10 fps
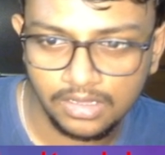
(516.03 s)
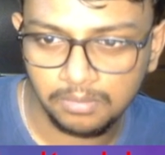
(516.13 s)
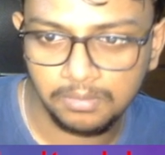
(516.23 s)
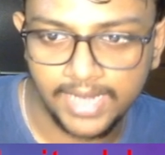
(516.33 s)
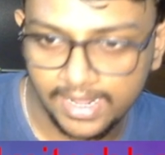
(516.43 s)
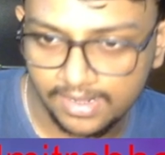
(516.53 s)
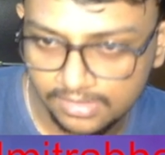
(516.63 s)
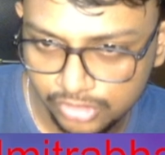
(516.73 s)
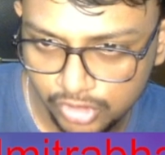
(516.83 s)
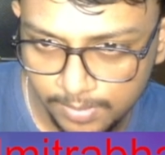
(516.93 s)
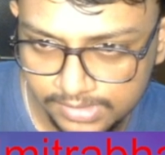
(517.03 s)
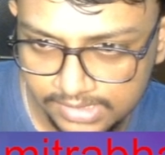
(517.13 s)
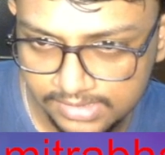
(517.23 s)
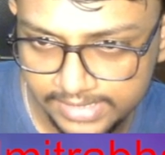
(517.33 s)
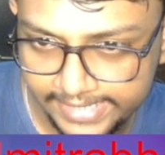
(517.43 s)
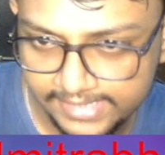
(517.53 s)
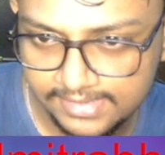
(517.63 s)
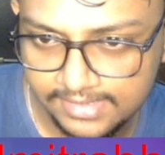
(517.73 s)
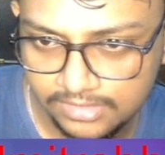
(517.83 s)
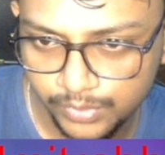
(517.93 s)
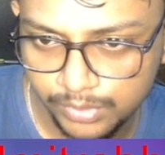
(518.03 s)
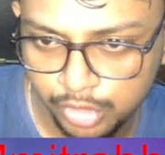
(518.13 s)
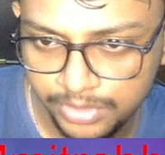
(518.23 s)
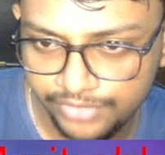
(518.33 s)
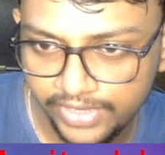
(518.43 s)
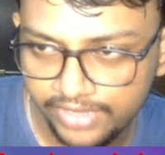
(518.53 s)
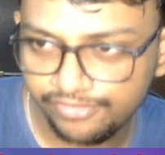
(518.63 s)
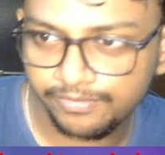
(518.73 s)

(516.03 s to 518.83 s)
Black stops this knight d6 with bishop e5.